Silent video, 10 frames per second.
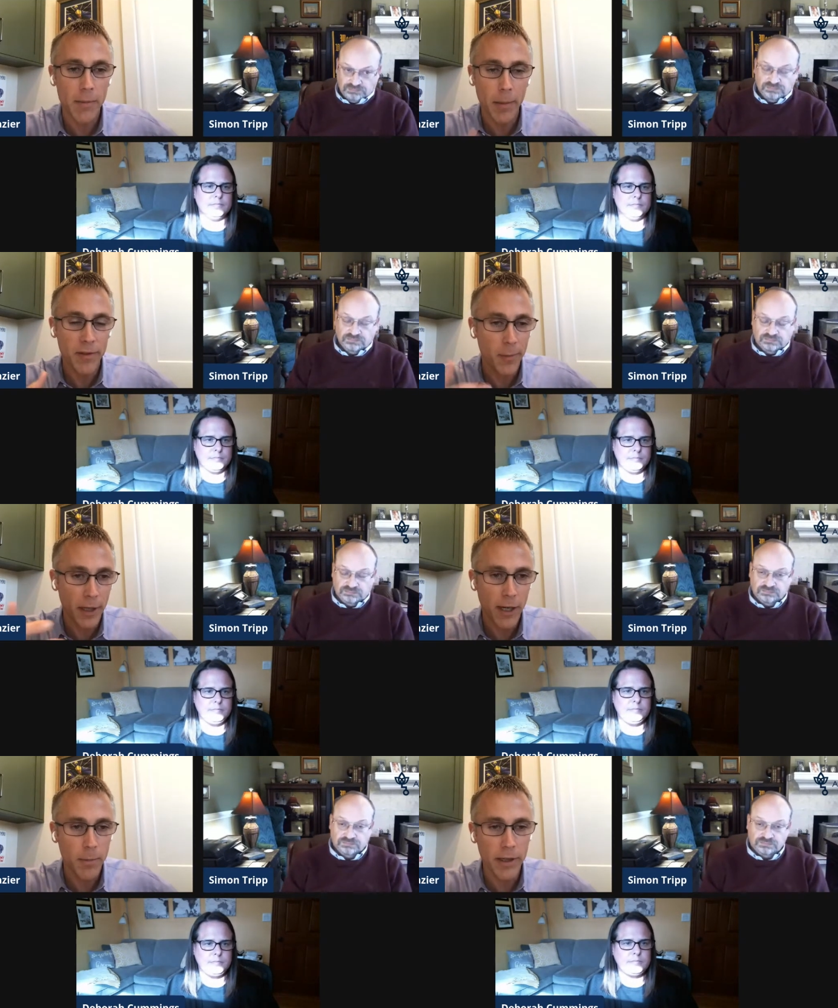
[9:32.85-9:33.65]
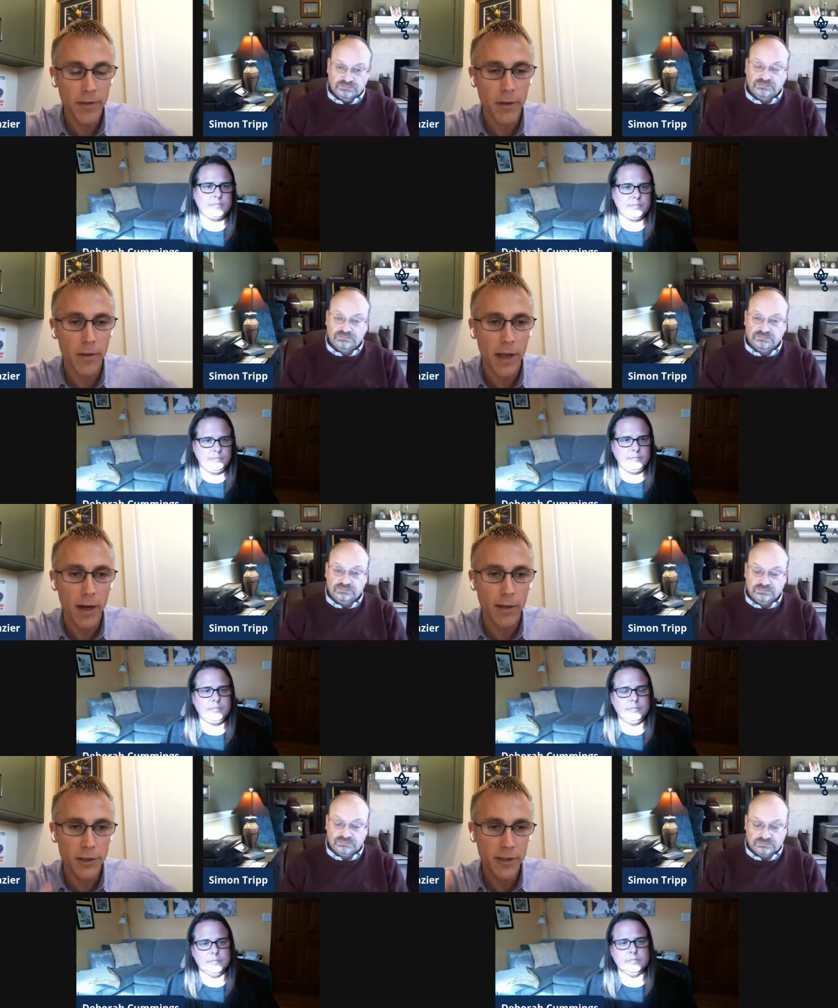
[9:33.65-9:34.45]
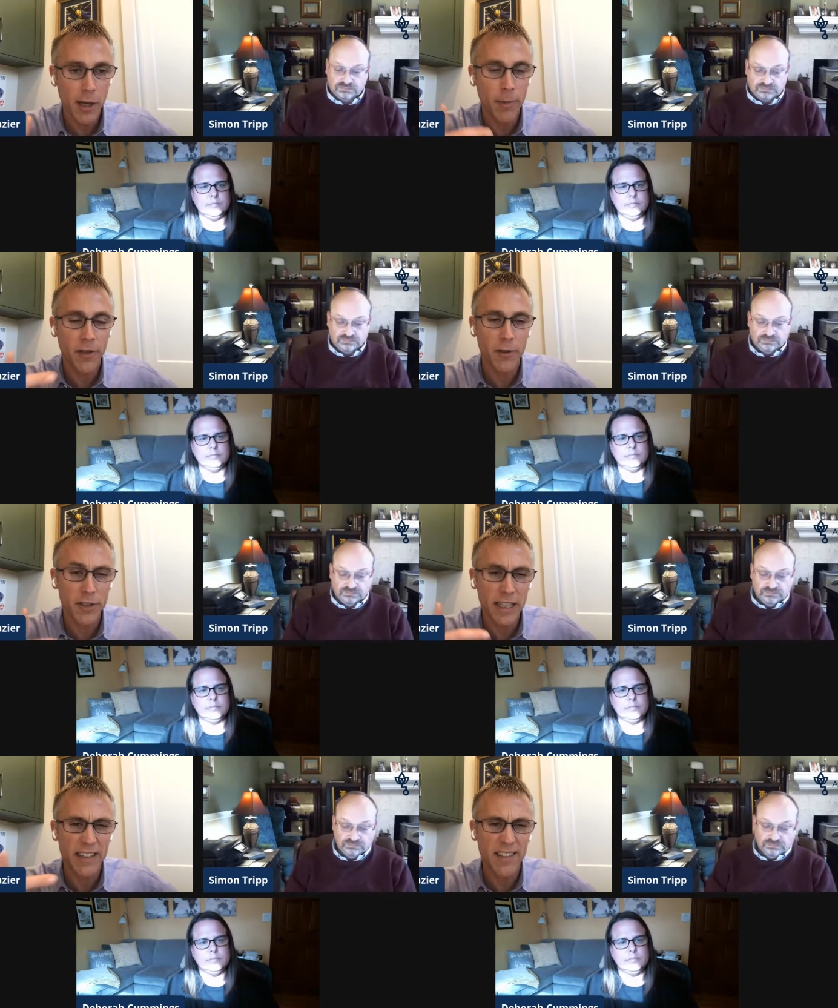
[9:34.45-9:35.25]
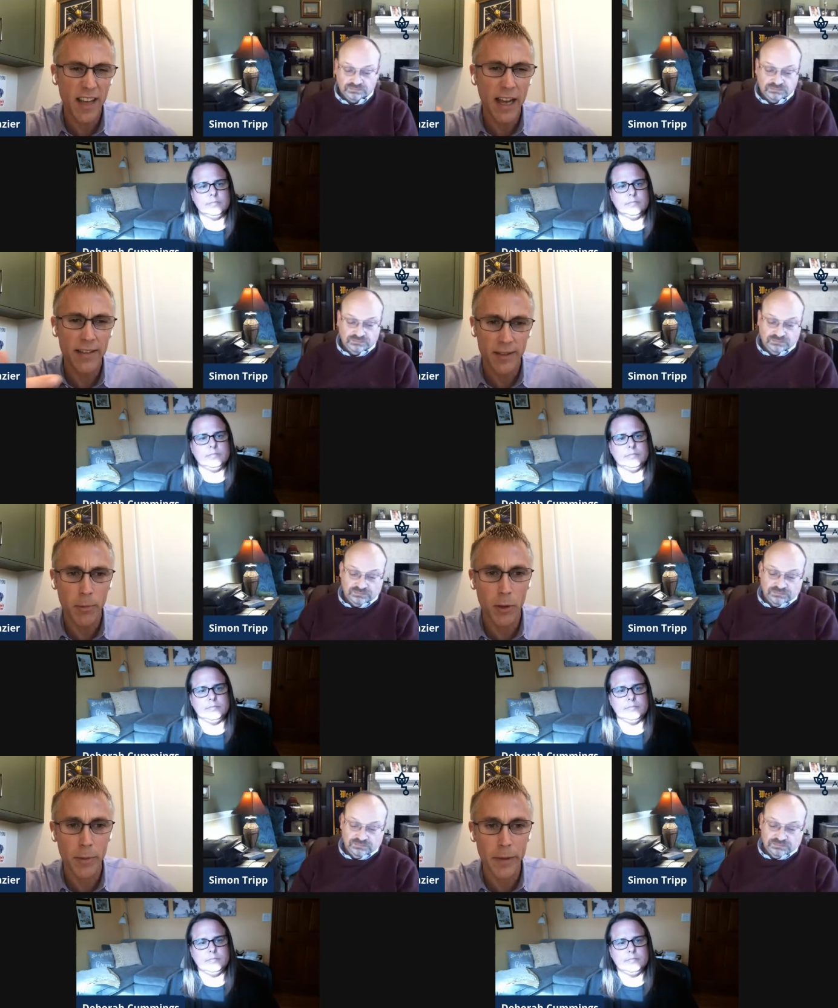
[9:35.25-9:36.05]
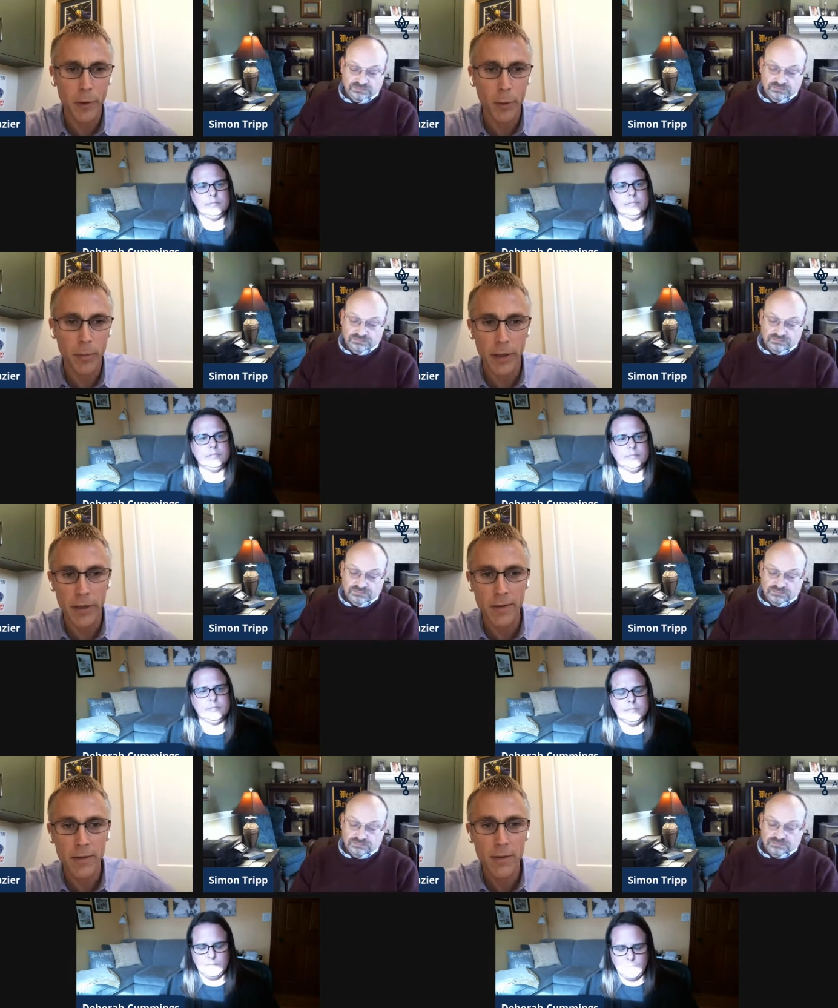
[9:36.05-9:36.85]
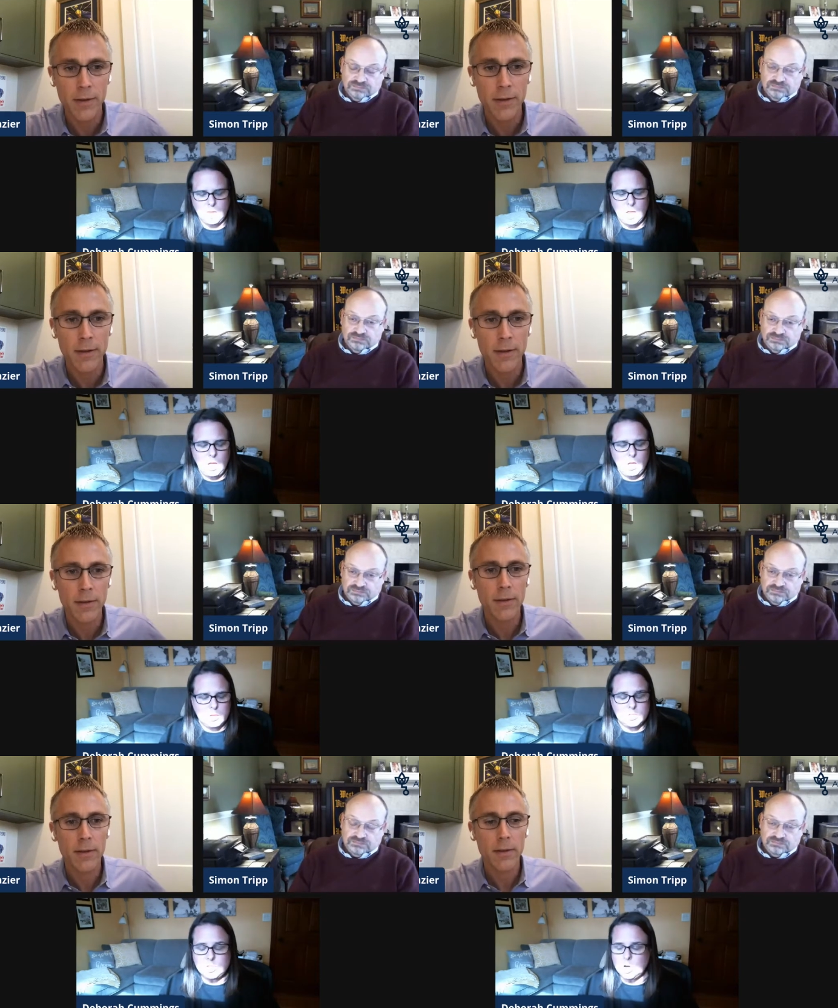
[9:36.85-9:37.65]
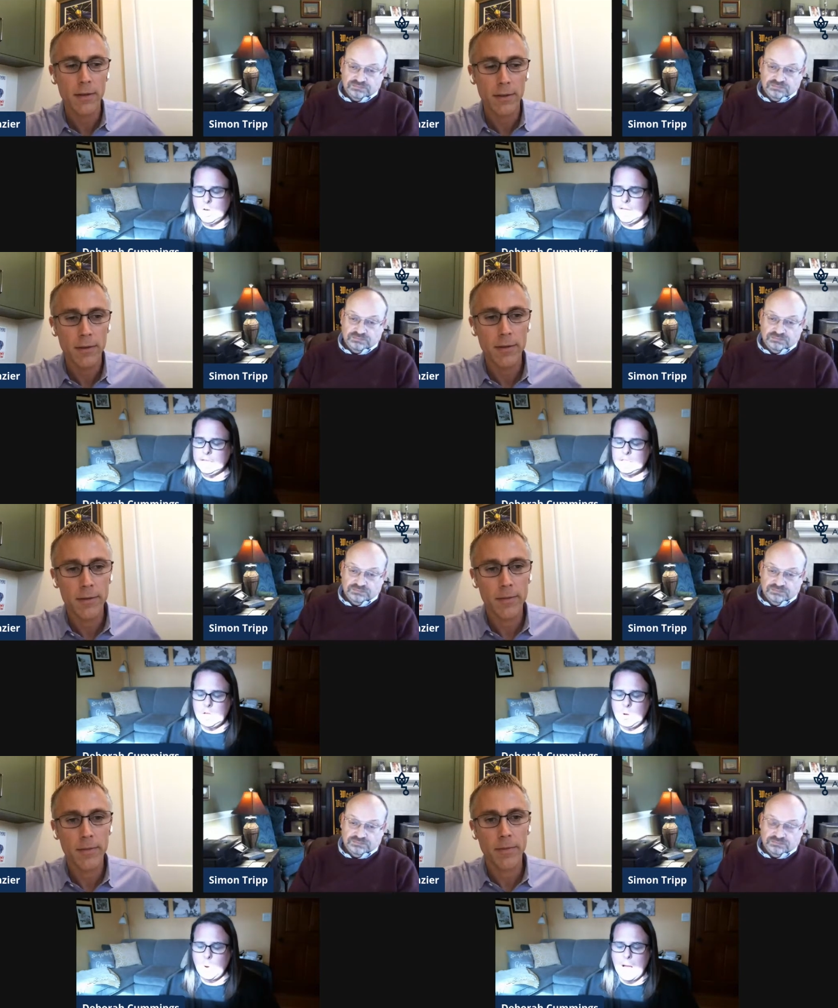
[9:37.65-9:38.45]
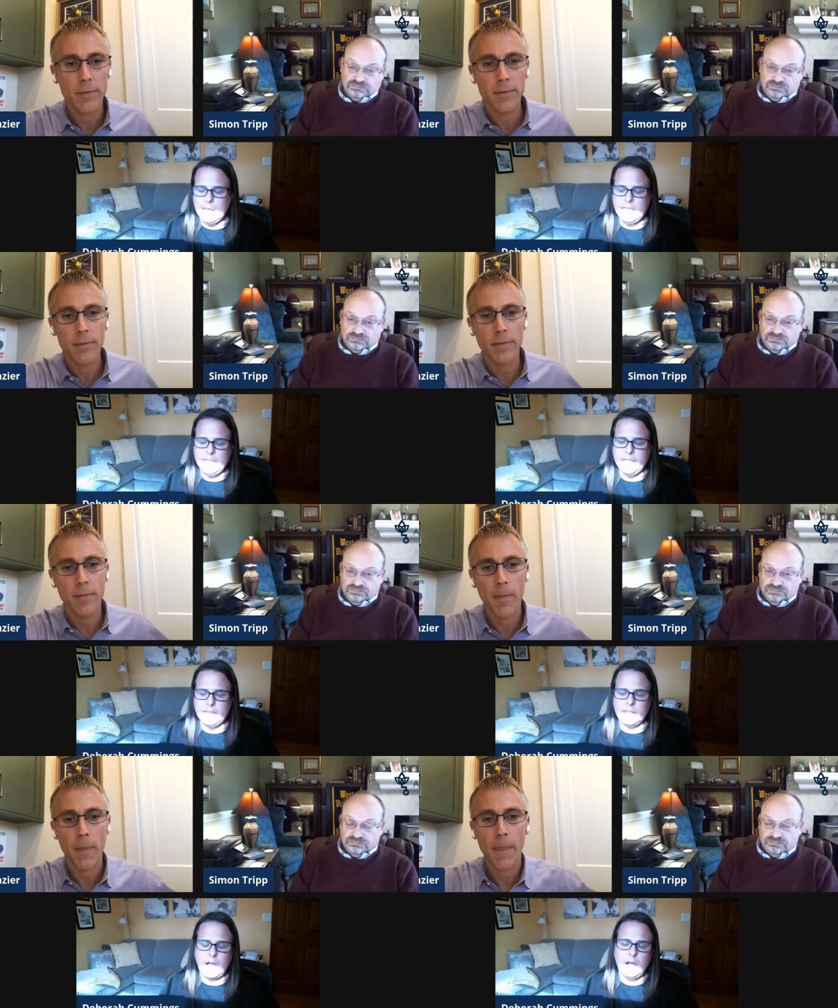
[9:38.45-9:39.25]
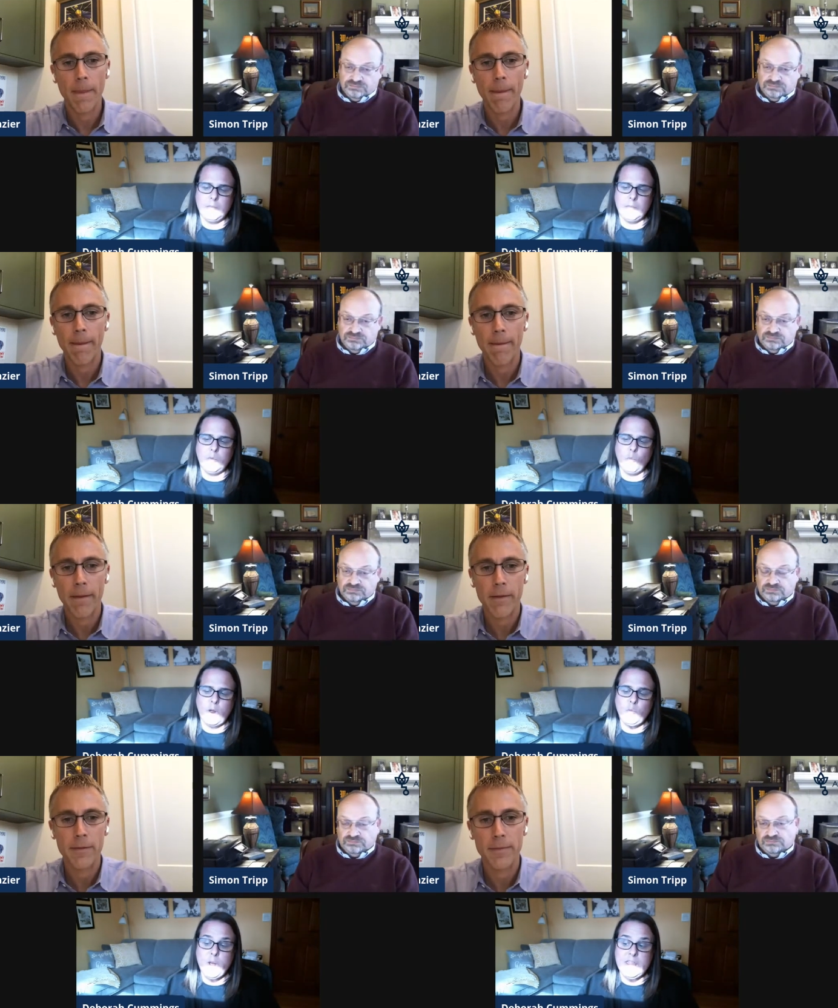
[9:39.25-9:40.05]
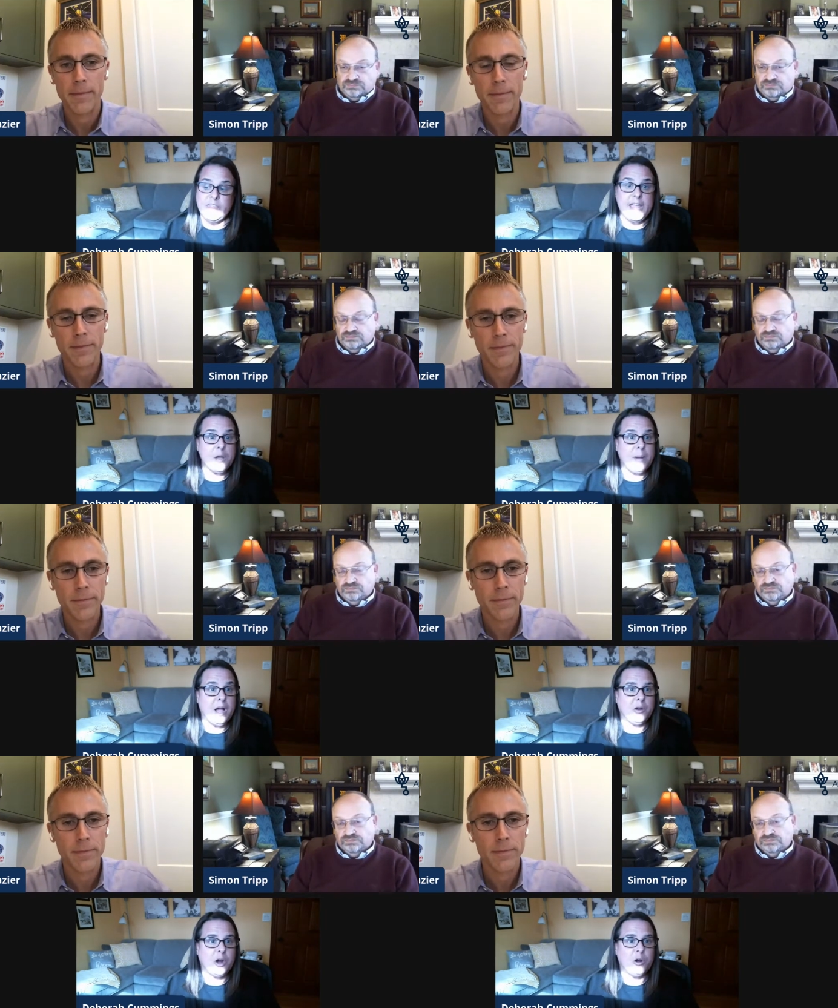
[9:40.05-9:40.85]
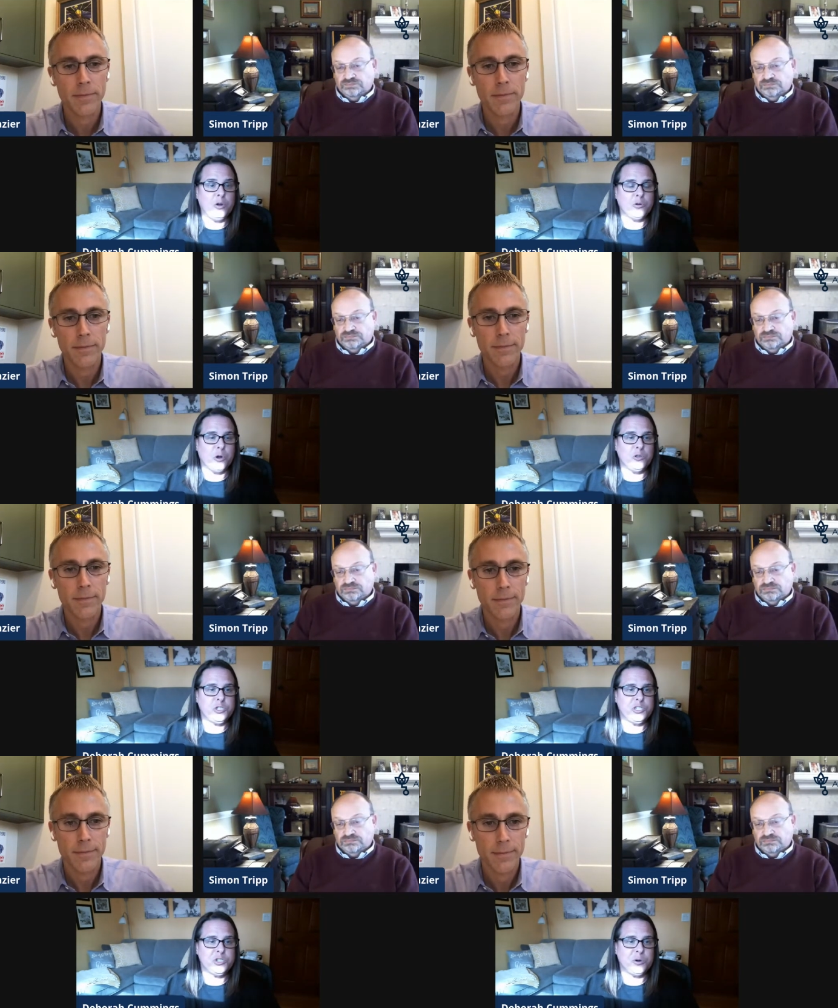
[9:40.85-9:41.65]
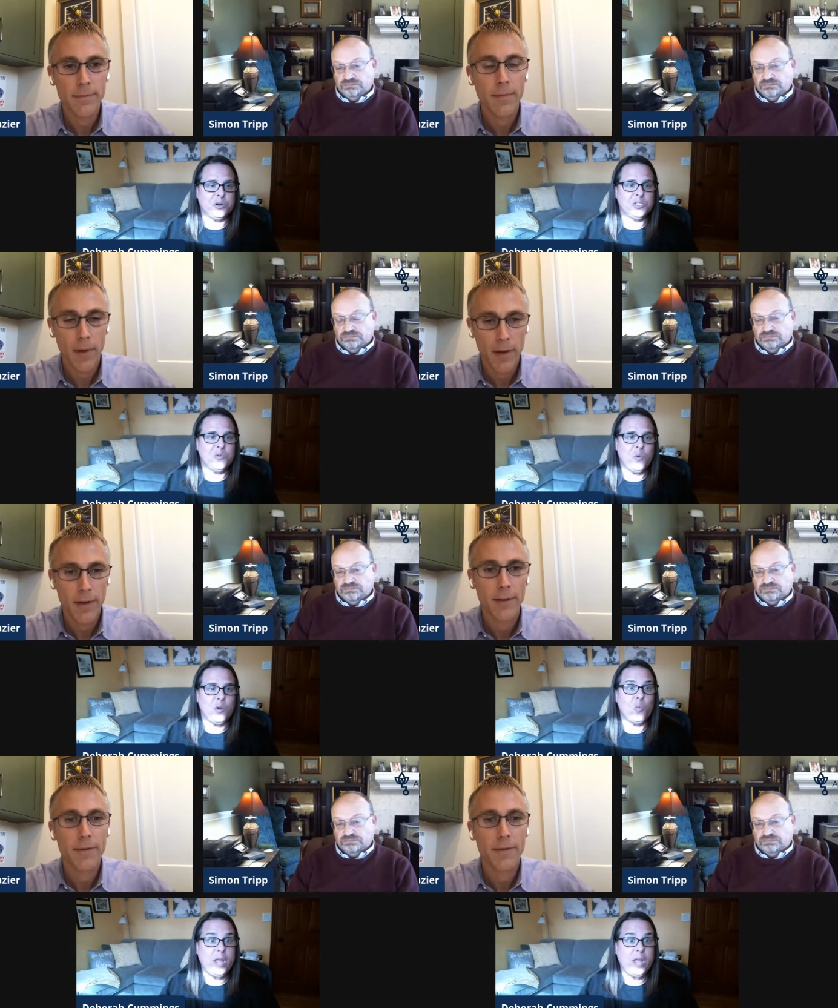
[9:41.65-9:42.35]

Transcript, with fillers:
Speaker 1: maybe some of the companies that are there, and just help us understand size and employment, if you would, please.
Speaker 2: Certainly. So I think that um, when we think about our own grocery stores and what